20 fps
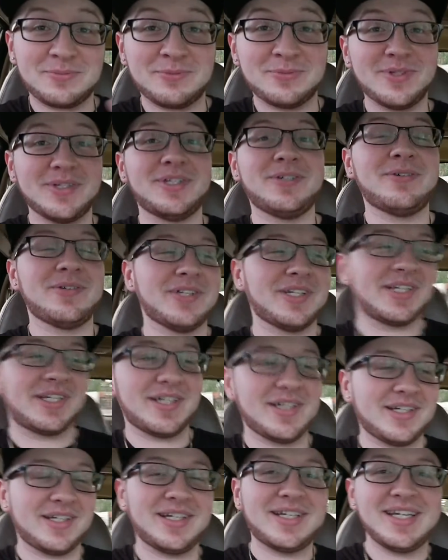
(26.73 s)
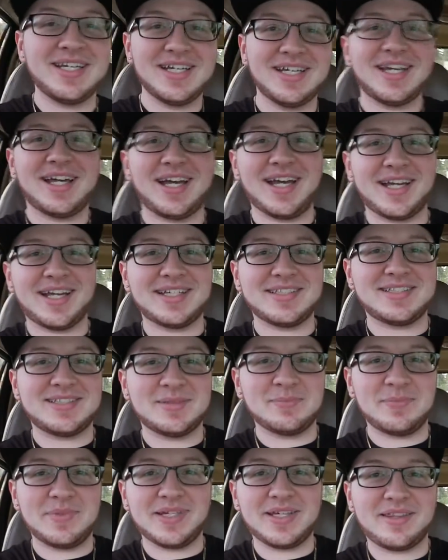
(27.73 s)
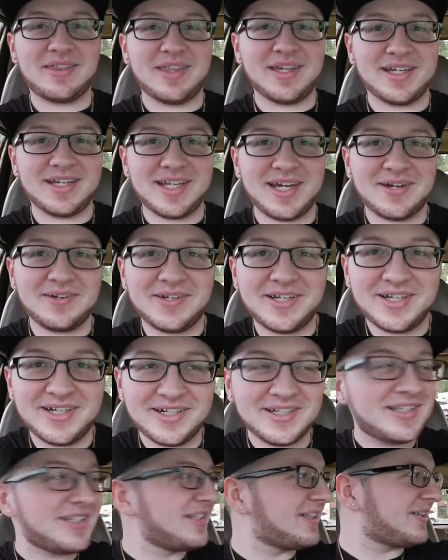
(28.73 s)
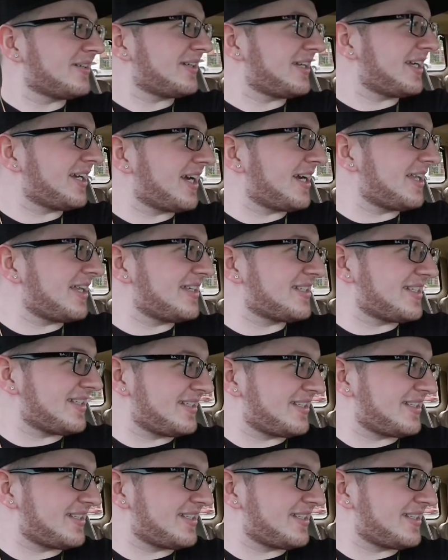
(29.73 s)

really really good. I guess it's a big thing down here. Is